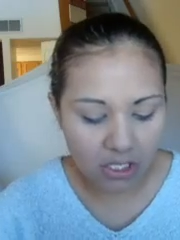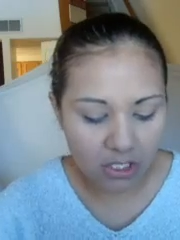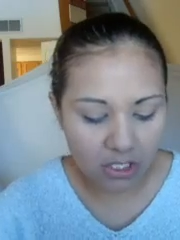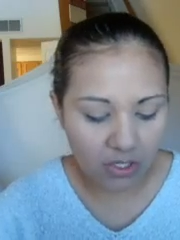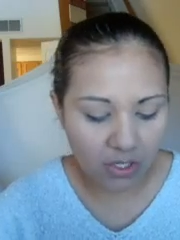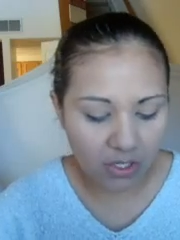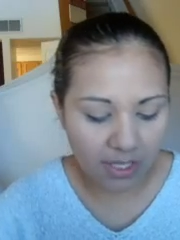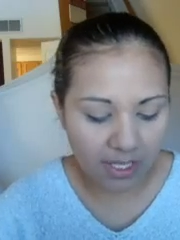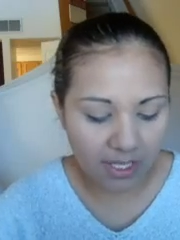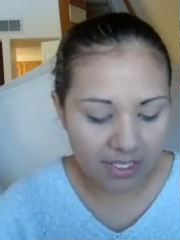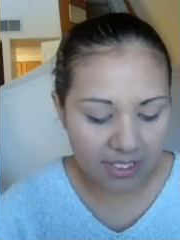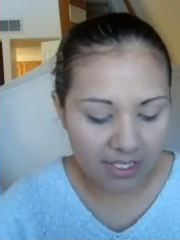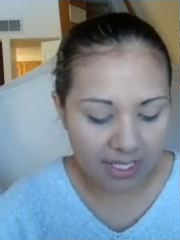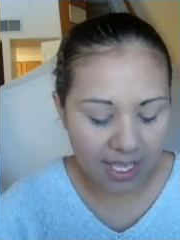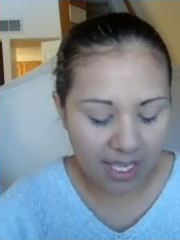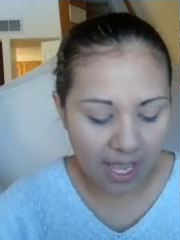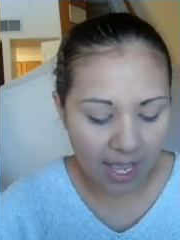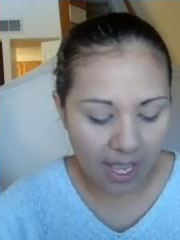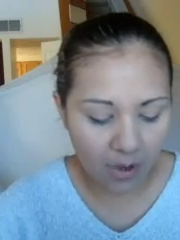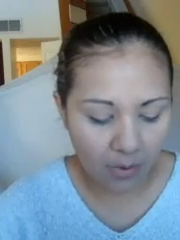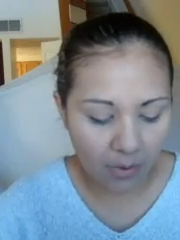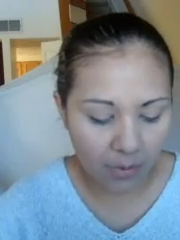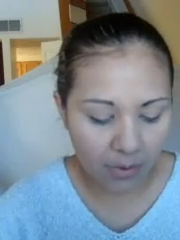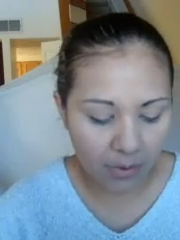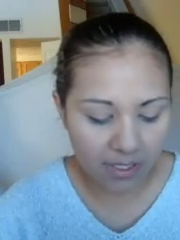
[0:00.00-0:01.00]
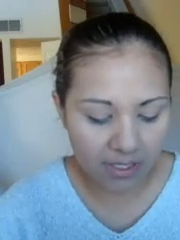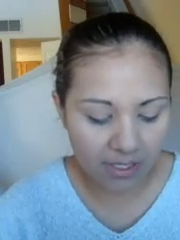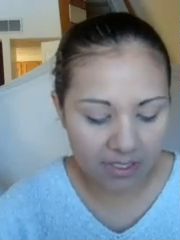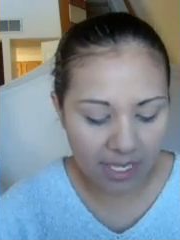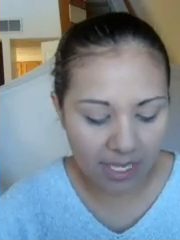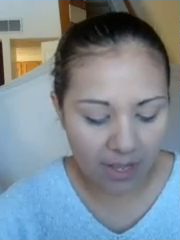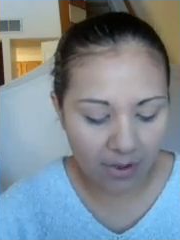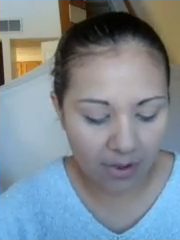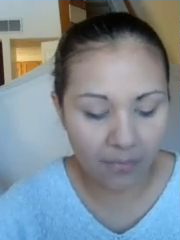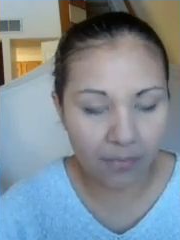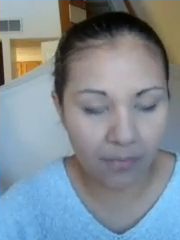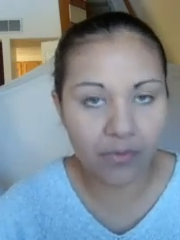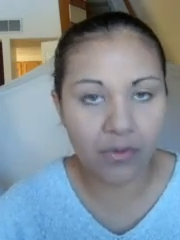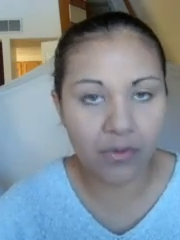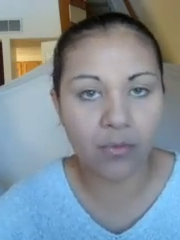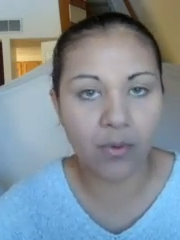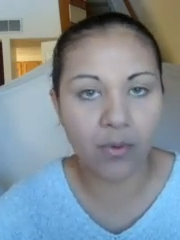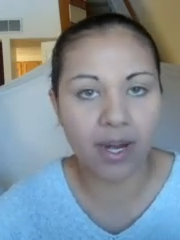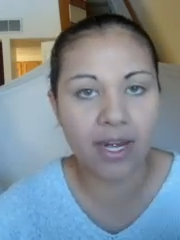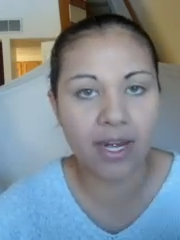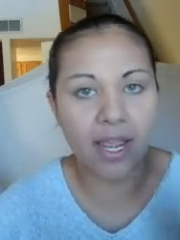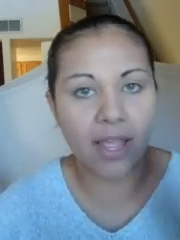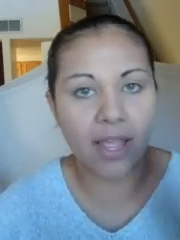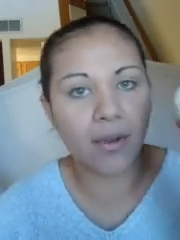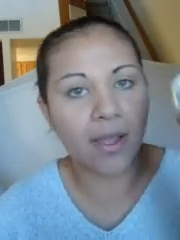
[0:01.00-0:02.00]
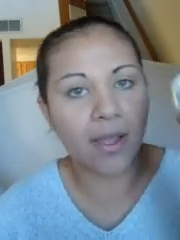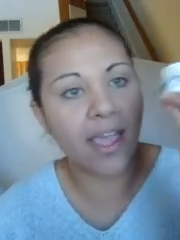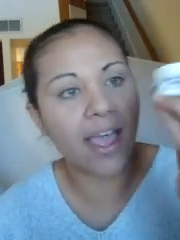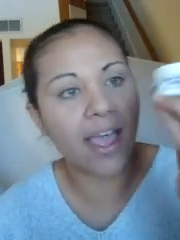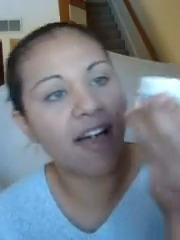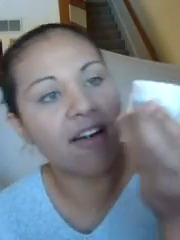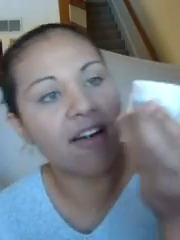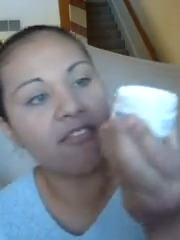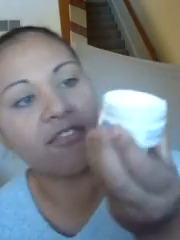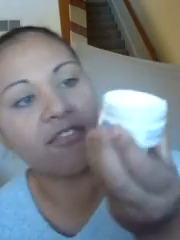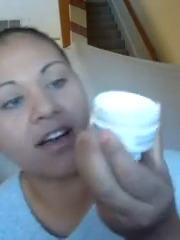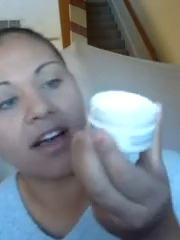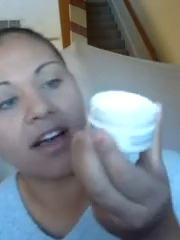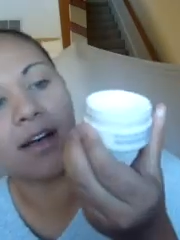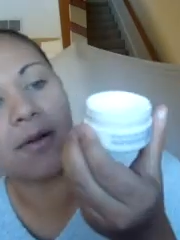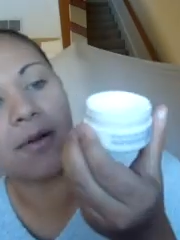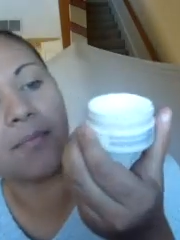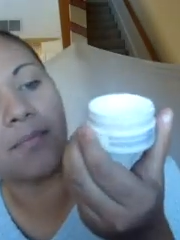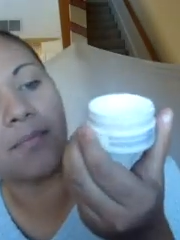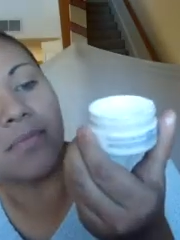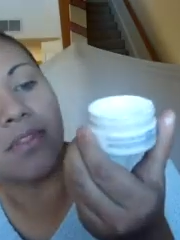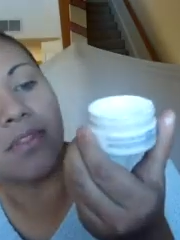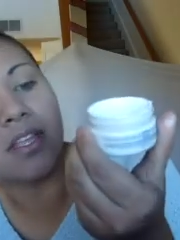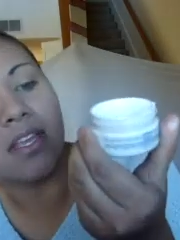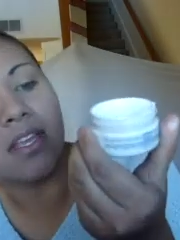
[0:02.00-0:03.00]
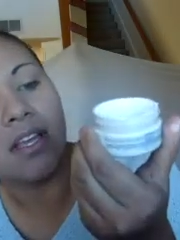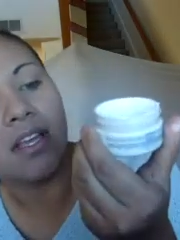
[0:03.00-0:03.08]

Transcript: So let's see how it works out. Right now I have,